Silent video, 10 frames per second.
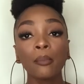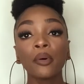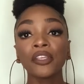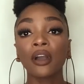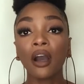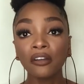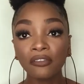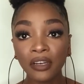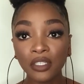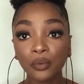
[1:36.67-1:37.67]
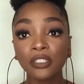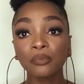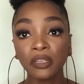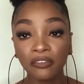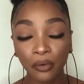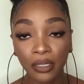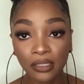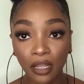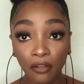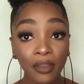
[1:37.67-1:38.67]
but your confidence will speak for
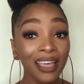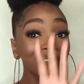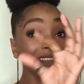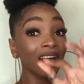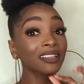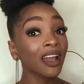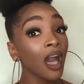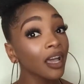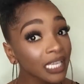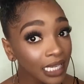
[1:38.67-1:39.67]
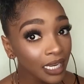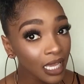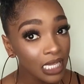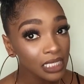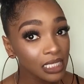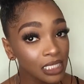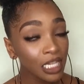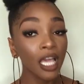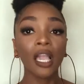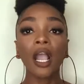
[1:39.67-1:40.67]
itself. Not cockiness.
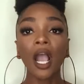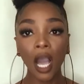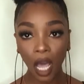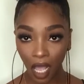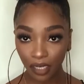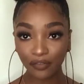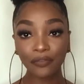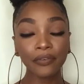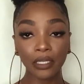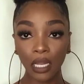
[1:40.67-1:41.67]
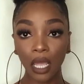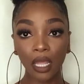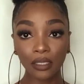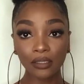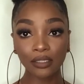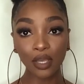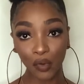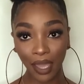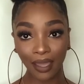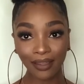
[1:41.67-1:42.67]
Confidence,
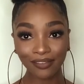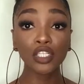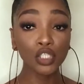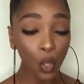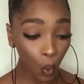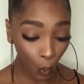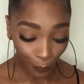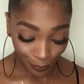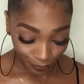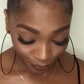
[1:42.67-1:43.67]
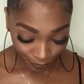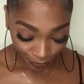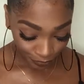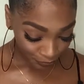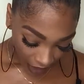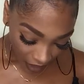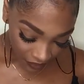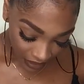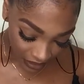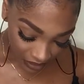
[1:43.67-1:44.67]
okay? So I have a
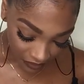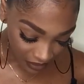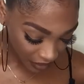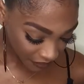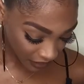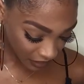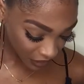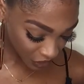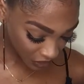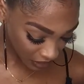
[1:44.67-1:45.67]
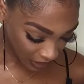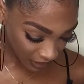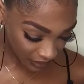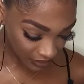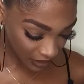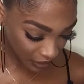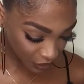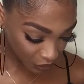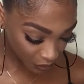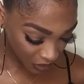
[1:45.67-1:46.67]
list of stuff that they said
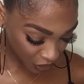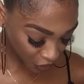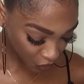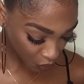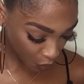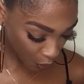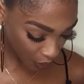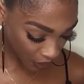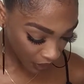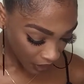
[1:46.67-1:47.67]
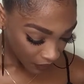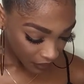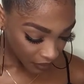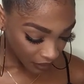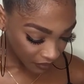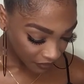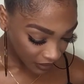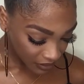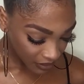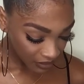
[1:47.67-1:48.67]
to make sure that your
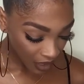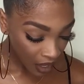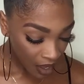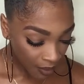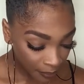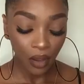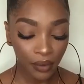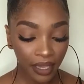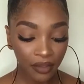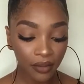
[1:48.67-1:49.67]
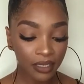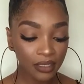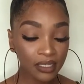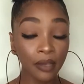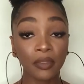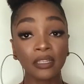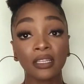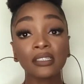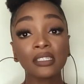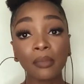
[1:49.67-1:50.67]
confidence is up. Okay, here's a tip. Then
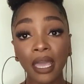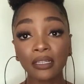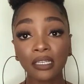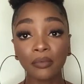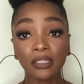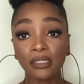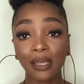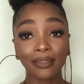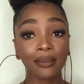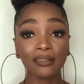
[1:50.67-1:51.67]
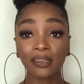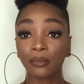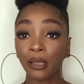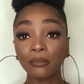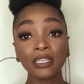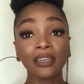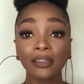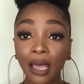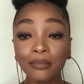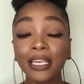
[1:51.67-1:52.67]
this is my tip. This is not their tip. I'm
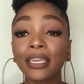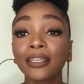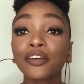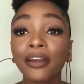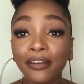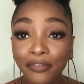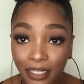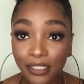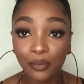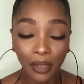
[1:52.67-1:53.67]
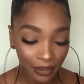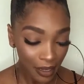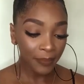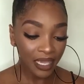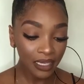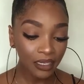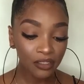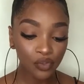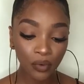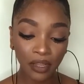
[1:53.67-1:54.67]
taking the credit for this one. Baking
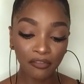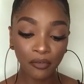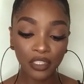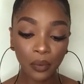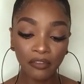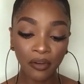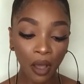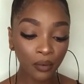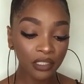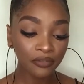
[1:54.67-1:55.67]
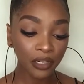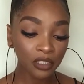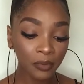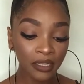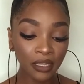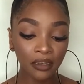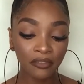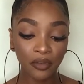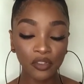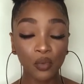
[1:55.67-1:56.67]
soda for 24 hours fresh bath and if
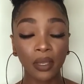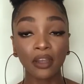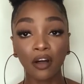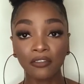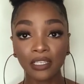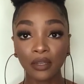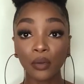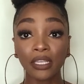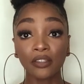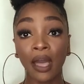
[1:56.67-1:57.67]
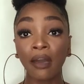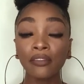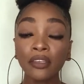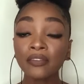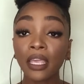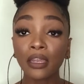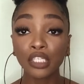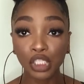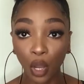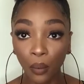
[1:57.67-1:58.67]
you sweat often. Okay, so after you've taken a
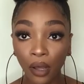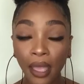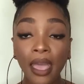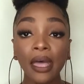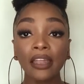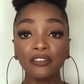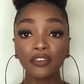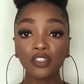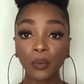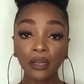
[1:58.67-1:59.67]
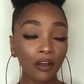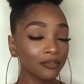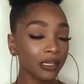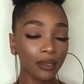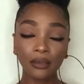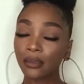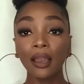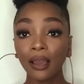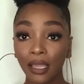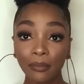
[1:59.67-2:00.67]
shower and if you sweat often,
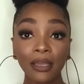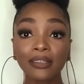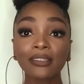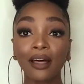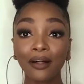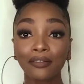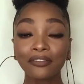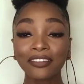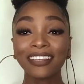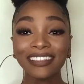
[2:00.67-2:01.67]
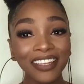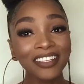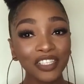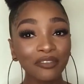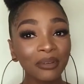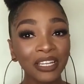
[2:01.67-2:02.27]
like myself, this should have been